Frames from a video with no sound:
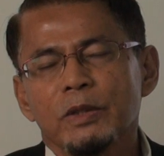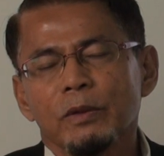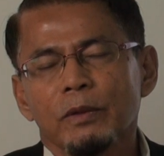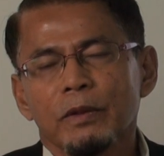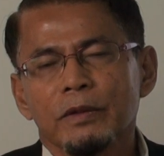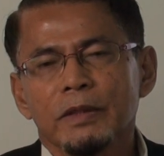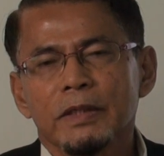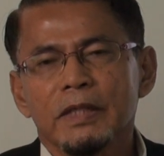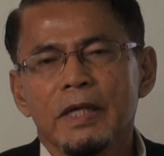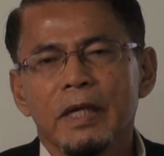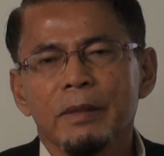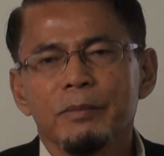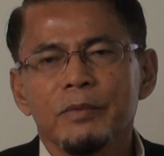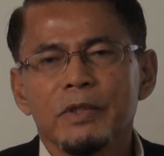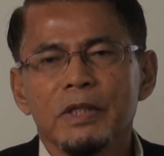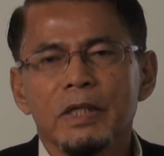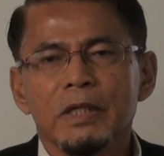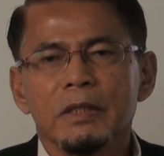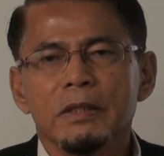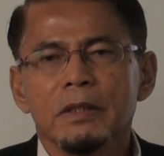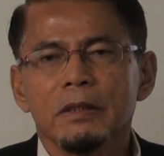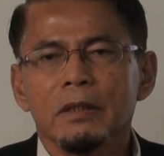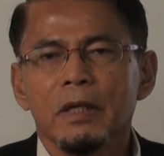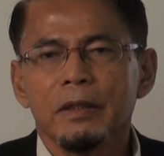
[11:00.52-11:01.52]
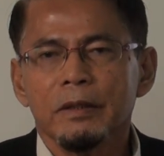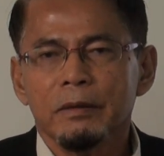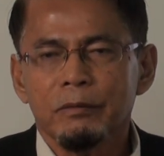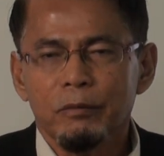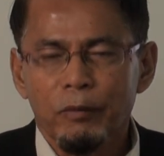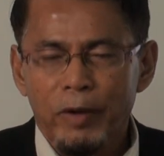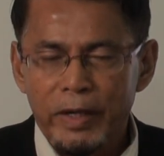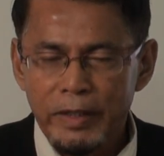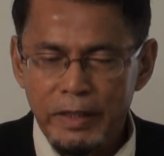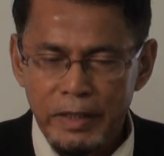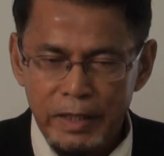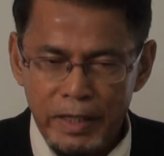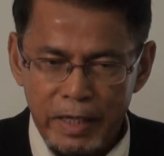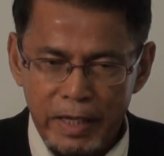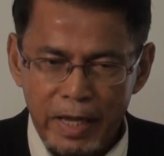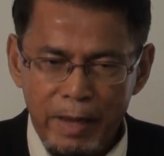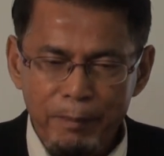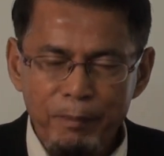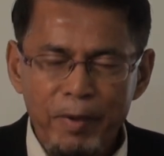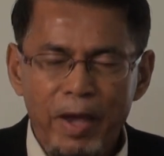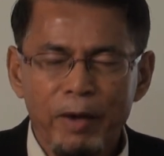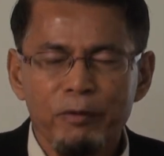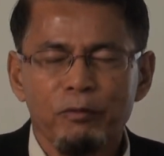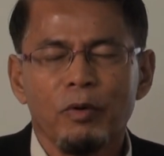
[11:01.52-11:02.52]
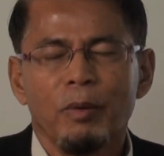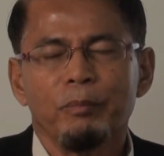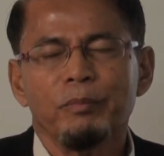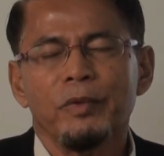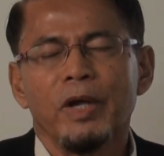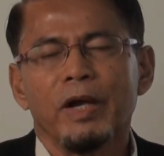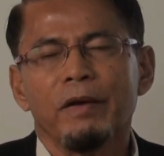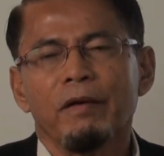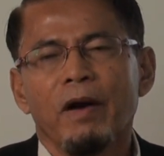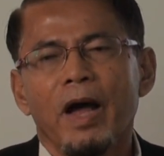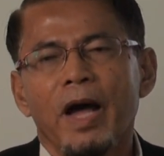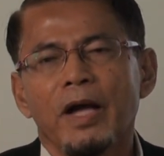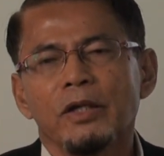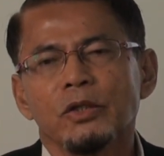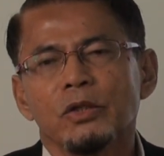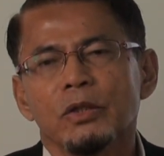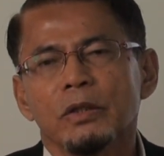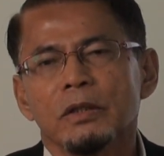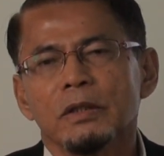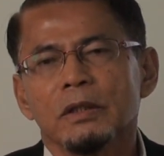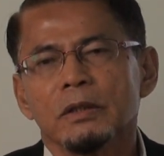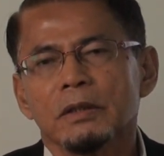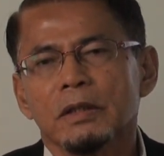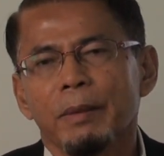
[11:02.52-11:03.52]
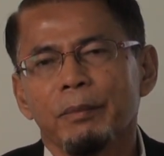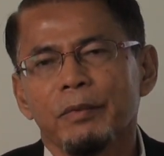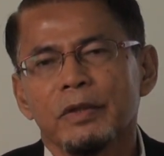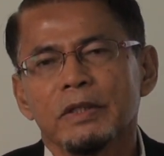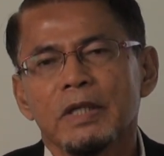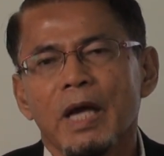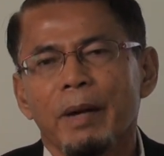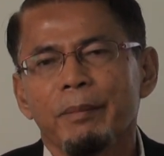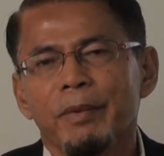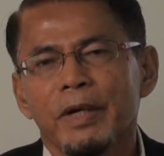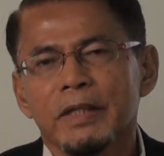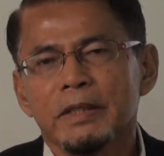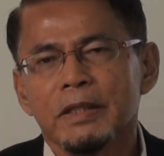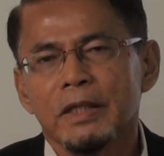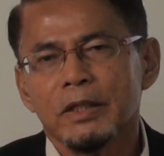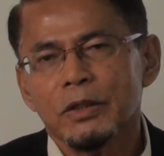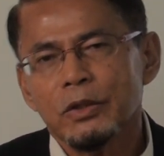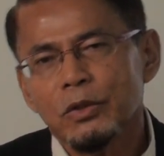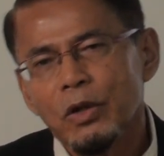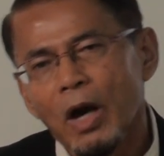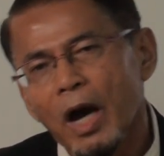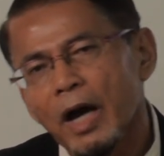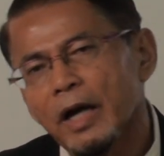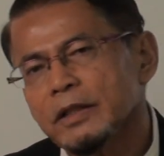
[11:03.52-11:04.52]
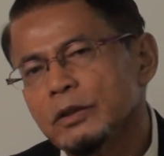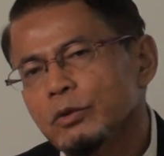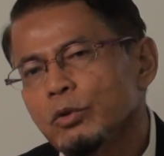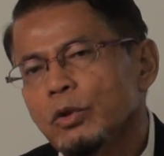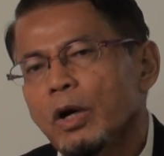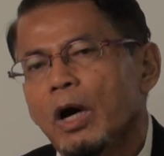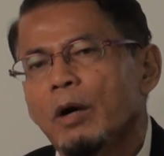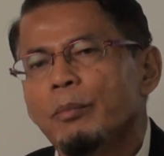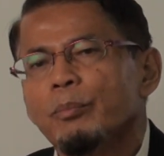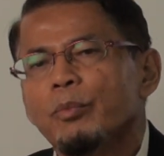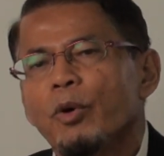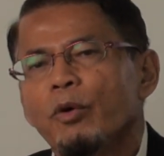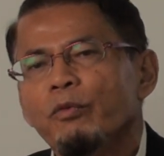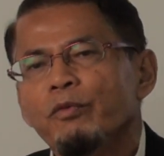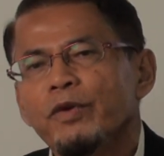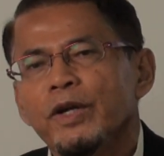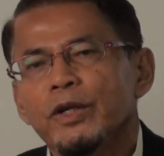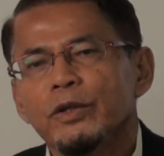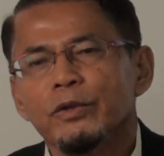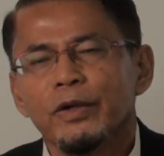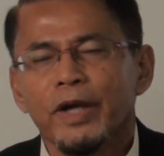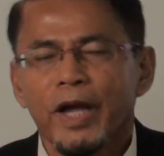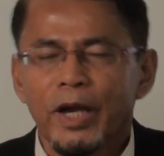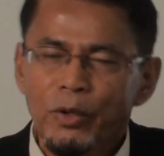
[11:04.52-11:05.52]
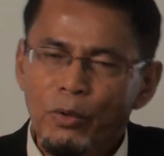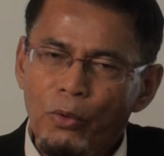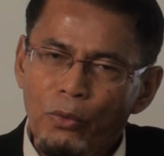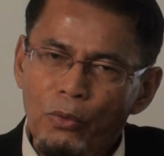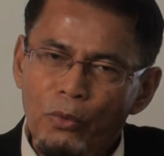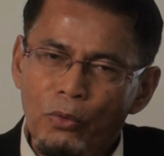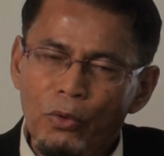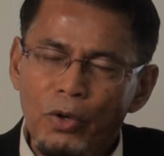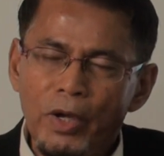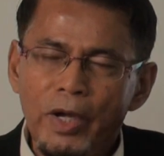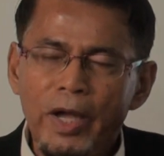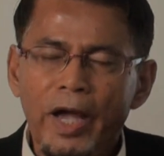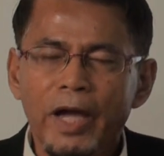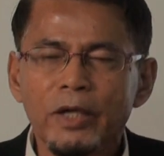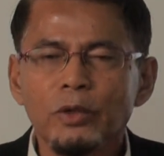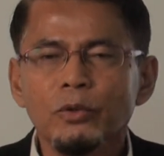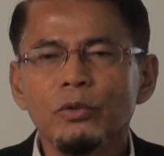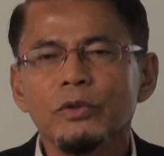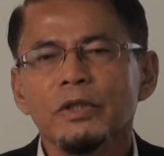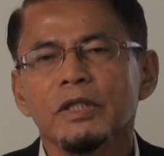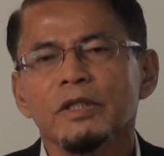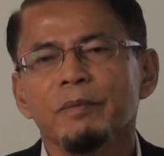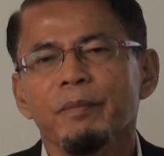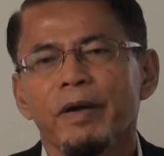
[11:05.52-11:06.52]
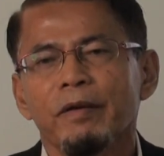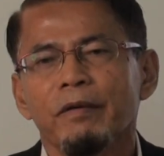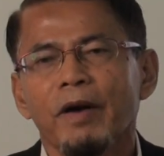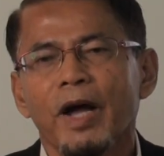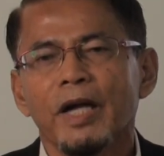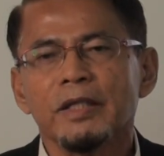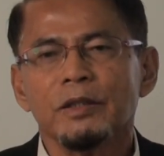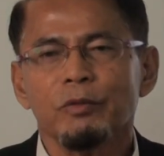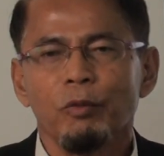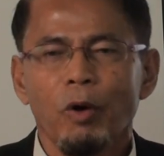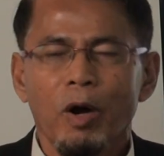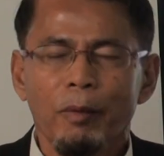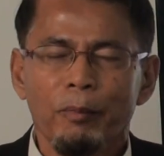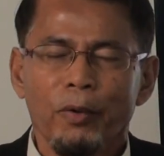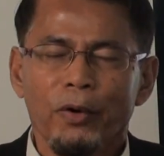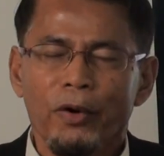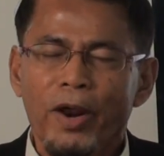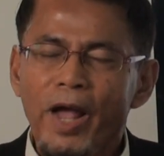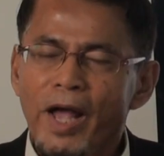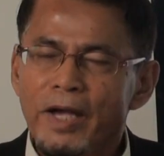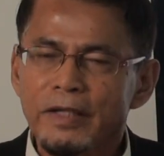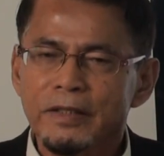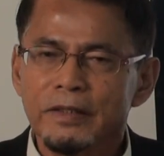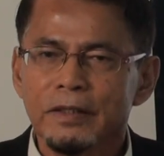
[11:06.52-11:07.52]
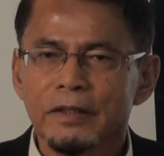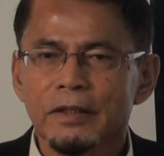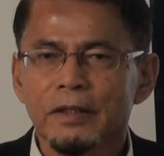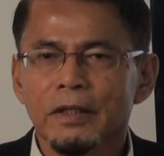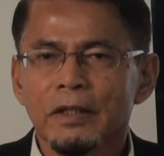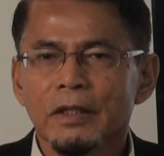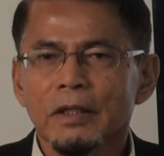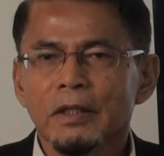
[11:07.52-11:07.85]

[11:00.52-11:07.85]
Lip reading: SAW says, when he came back from Mi'raj, some of the Sahaba says, yeah, you are a prophet, you can go and do this Mi'raj. What about us?